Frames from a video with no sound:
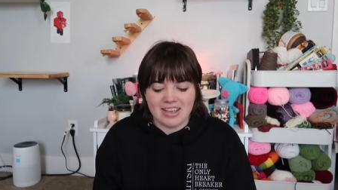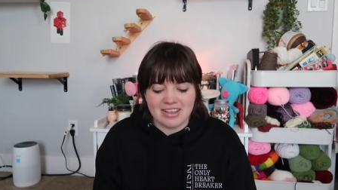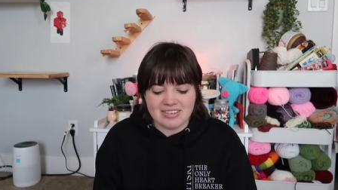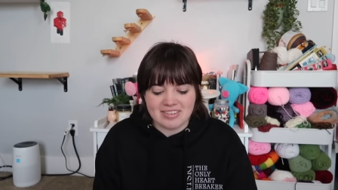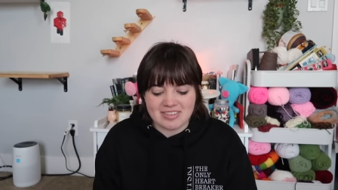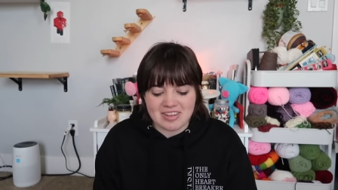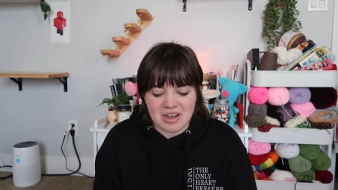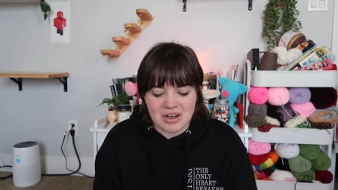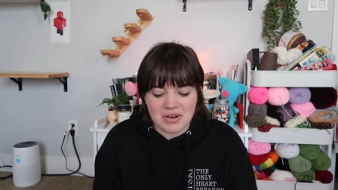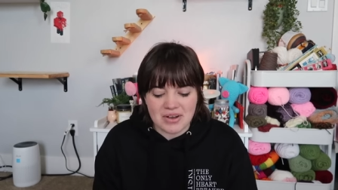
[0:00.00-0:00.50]

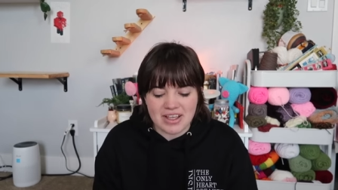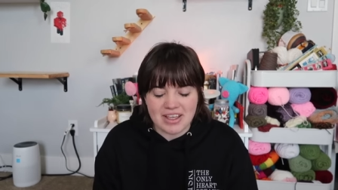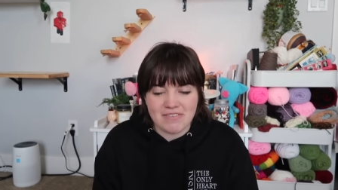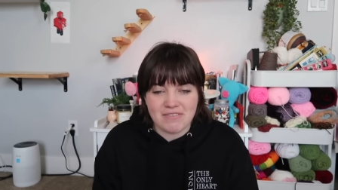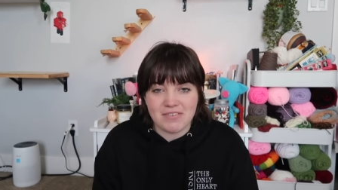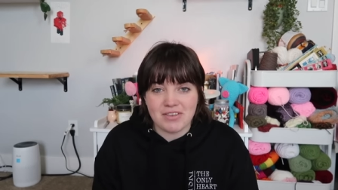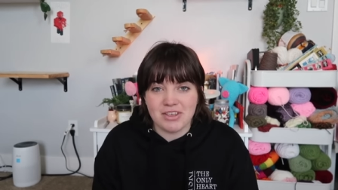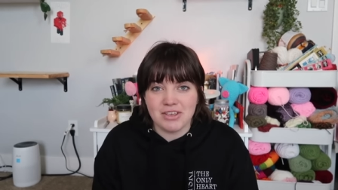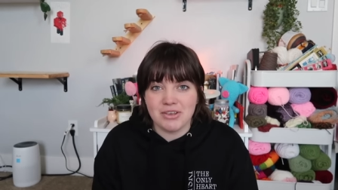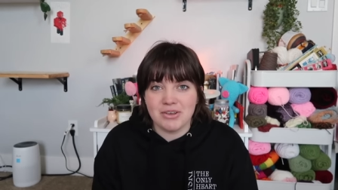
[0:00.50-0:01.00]
So
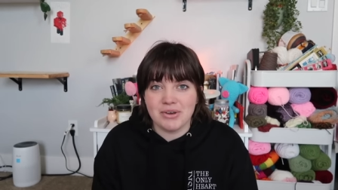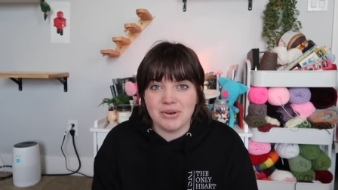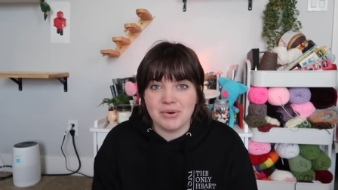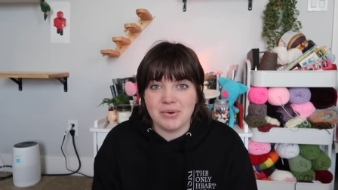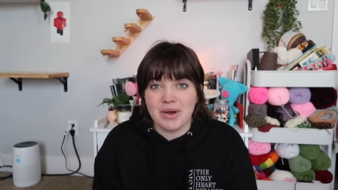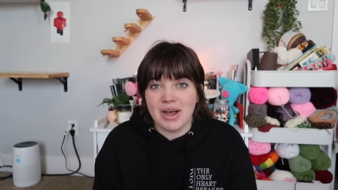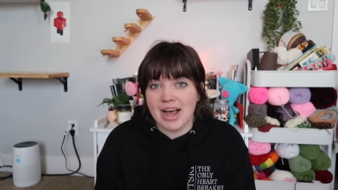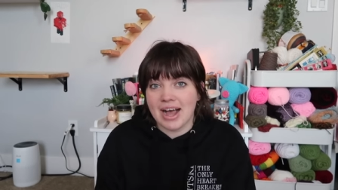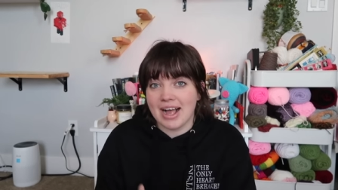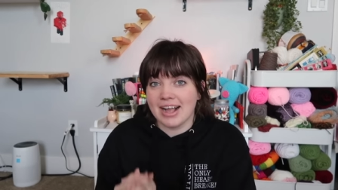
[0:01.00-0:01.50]
if
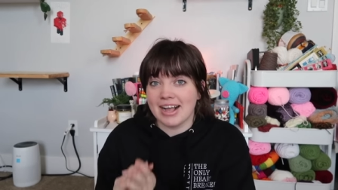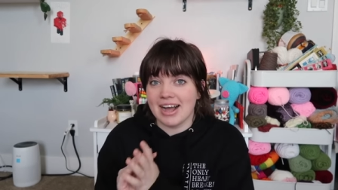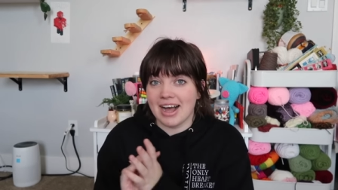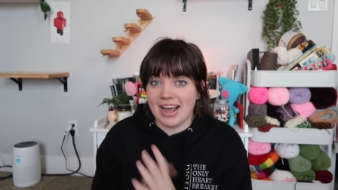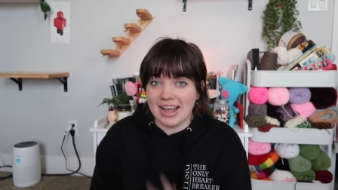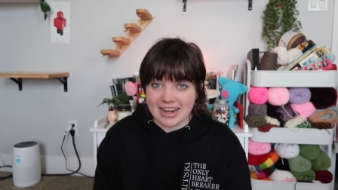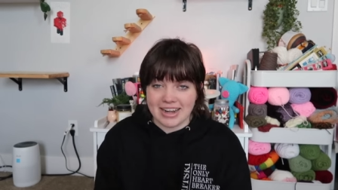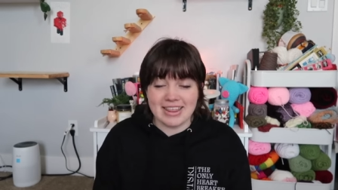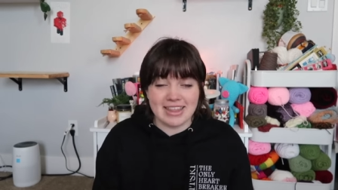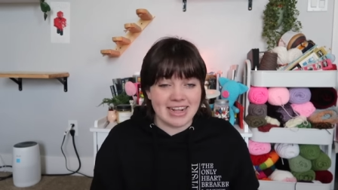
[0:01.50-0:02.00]
you got
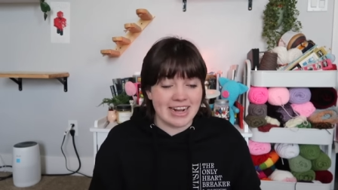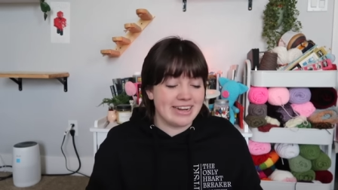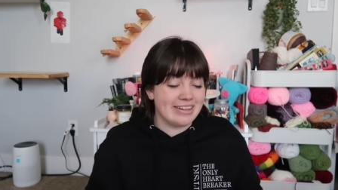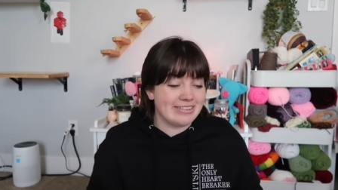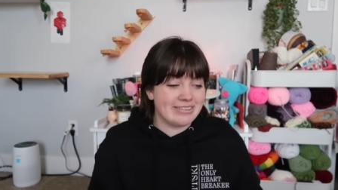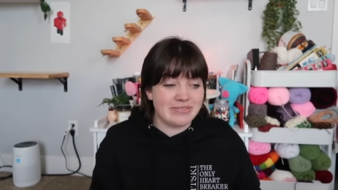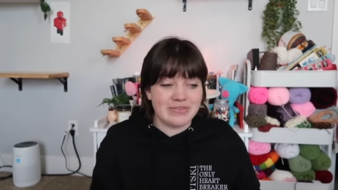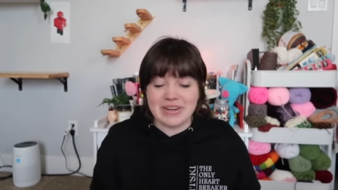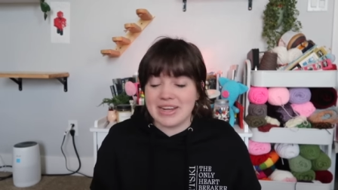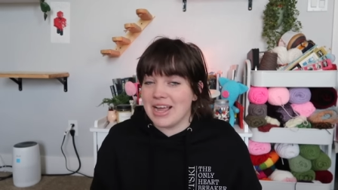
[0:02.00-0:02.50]
anything out of
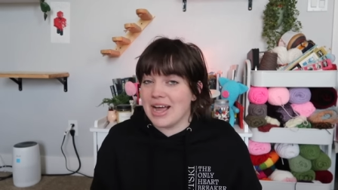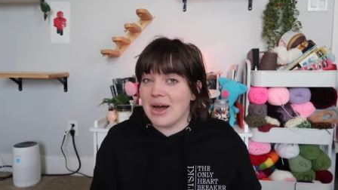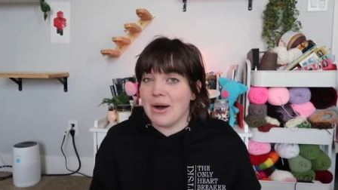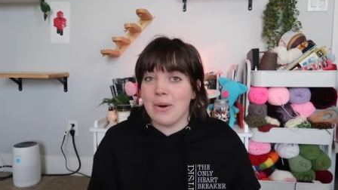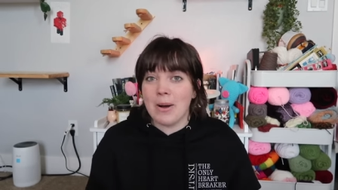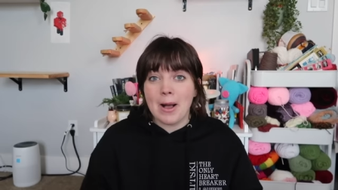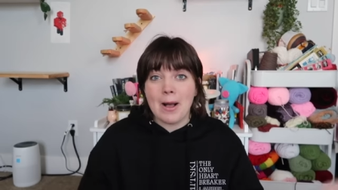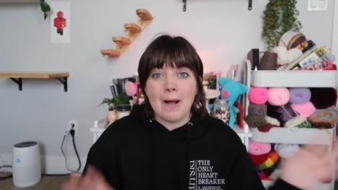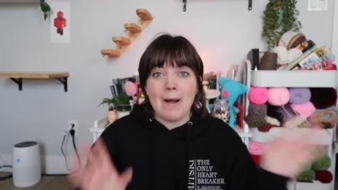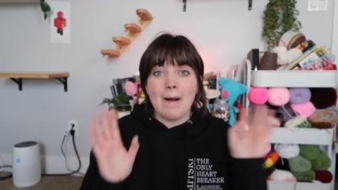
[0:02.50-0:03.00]
this
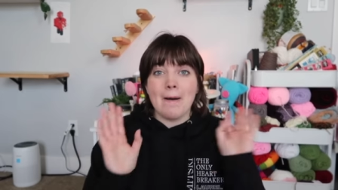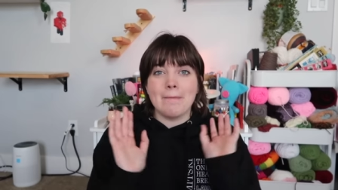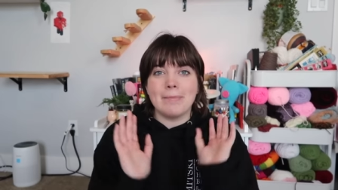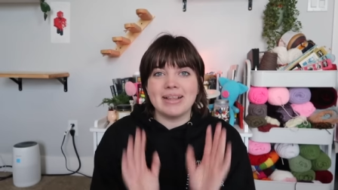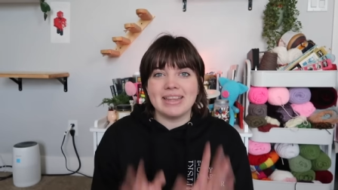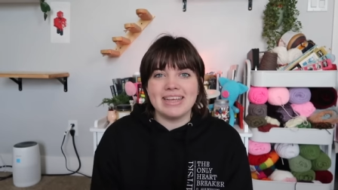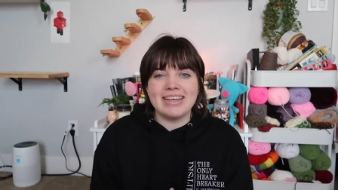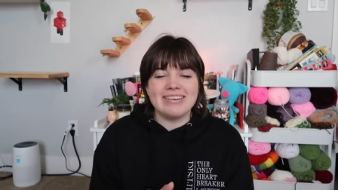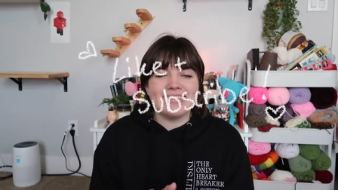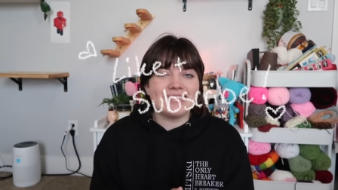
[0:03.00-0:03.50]
video,
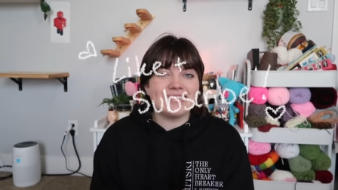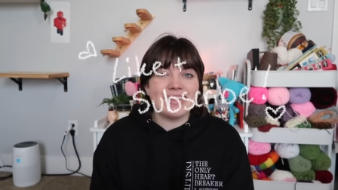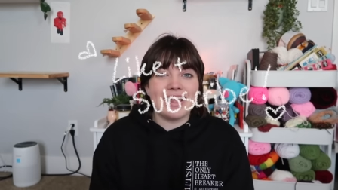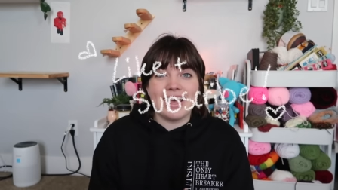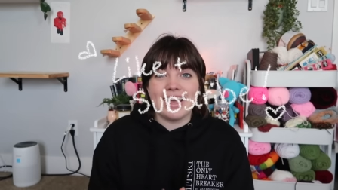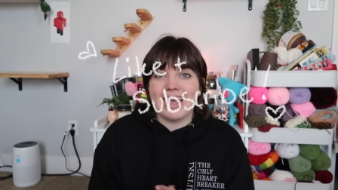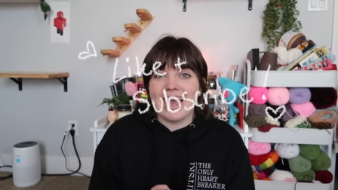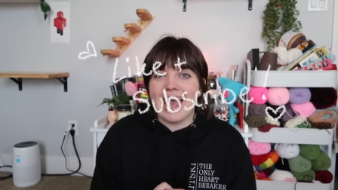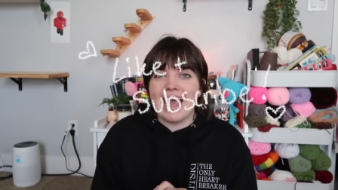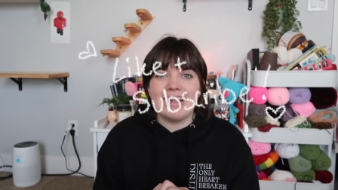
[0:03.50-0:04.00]
please
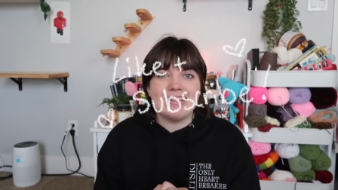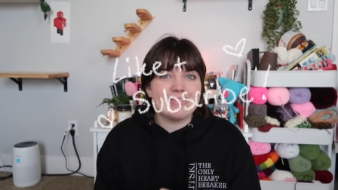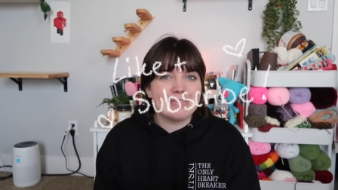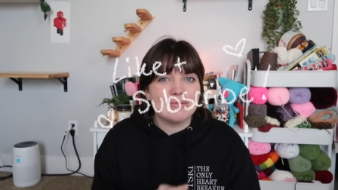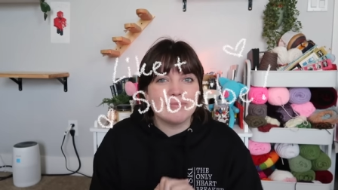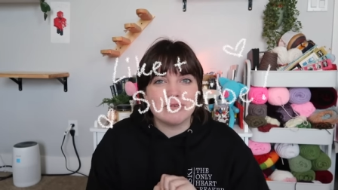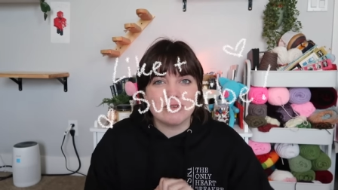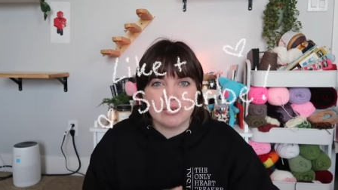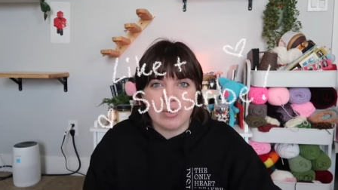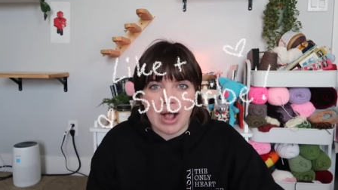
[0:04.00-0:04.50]
like and
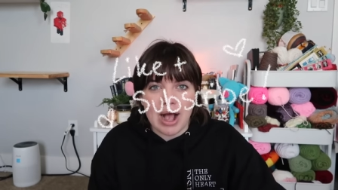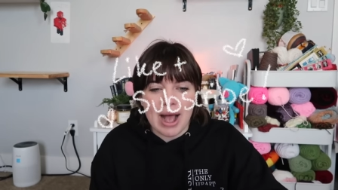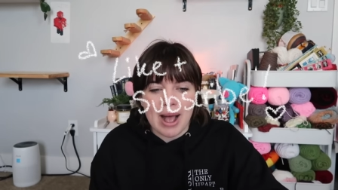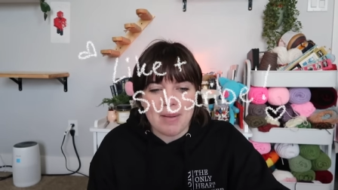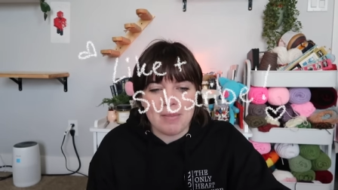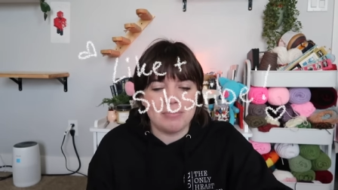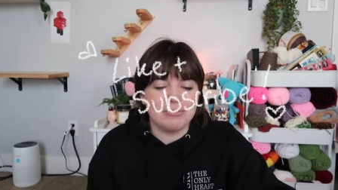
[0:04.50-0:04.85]
subscribe.